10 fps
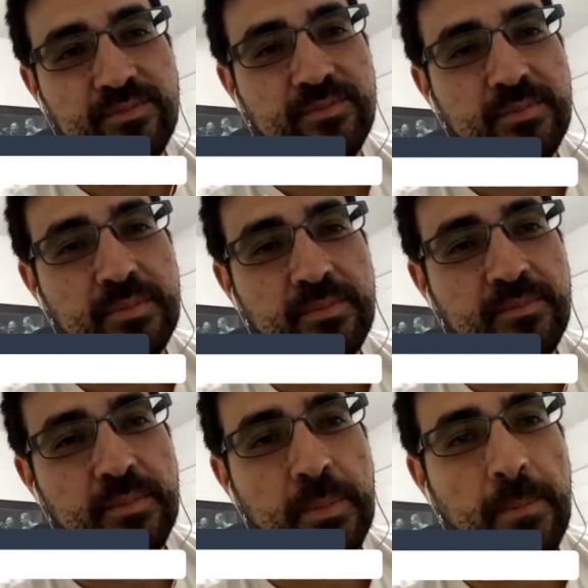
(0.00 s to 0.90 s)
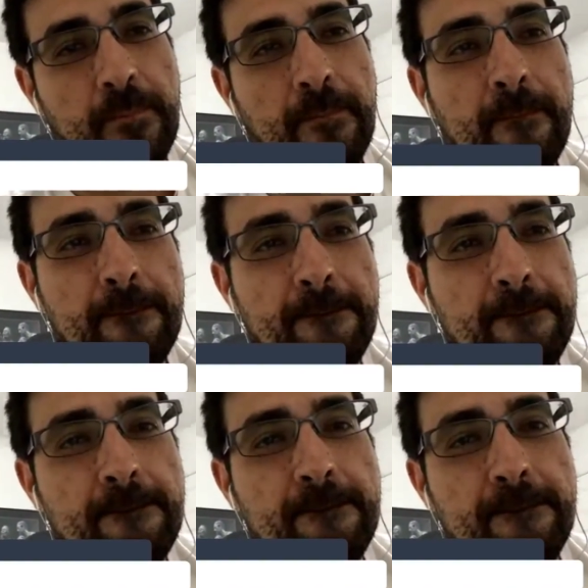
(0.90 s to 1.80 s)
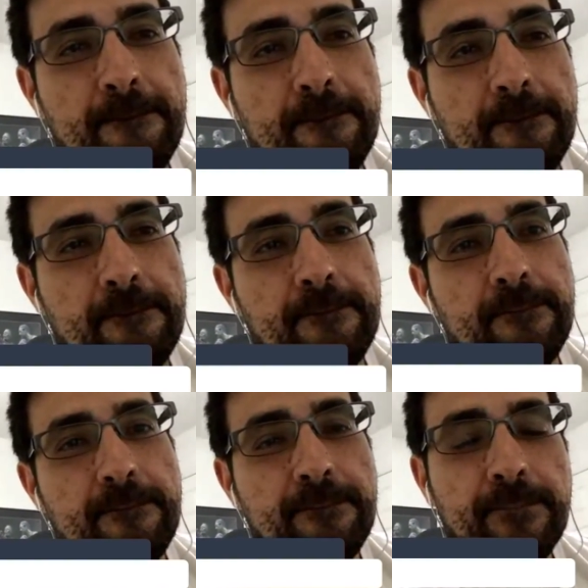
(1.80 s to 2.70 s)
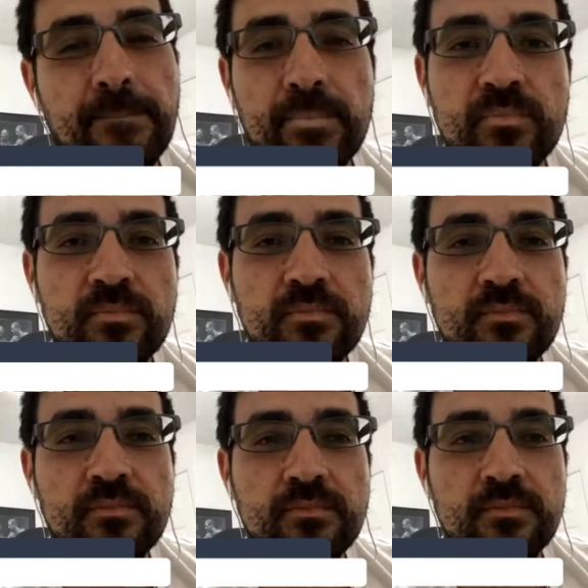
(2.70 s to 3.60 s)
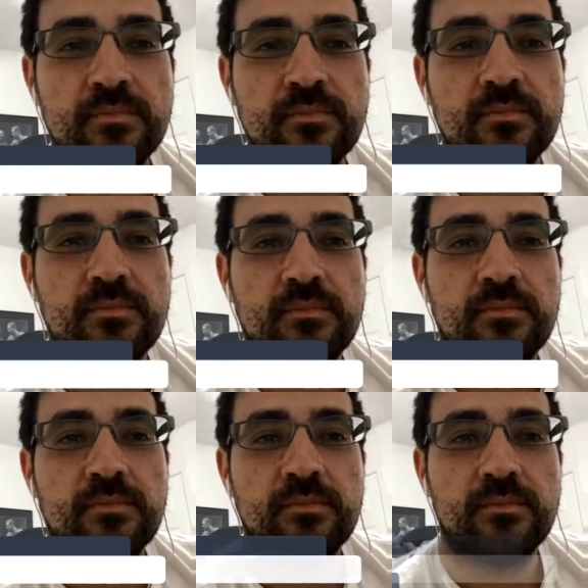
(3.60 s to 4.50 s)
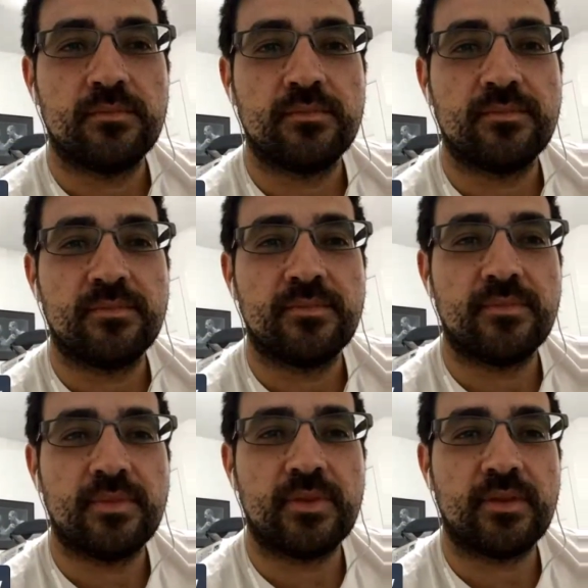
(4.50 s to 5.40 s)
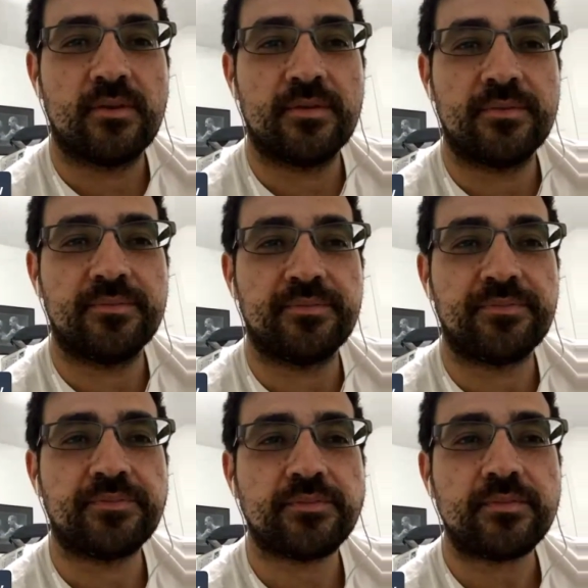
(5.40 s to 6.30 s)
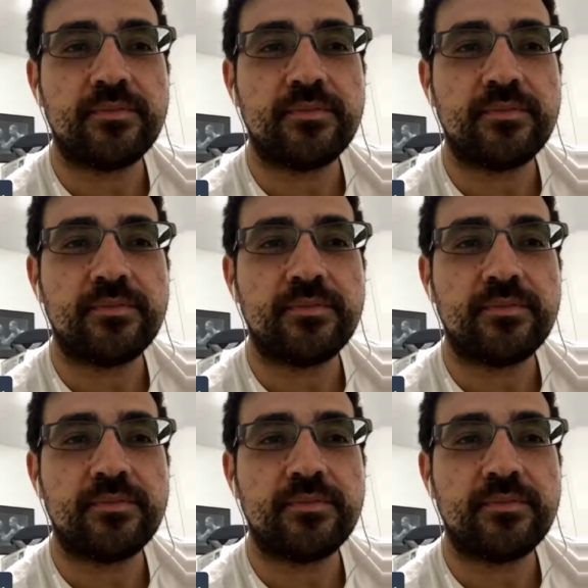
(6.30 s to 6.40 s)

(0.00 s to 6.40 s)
[no speech]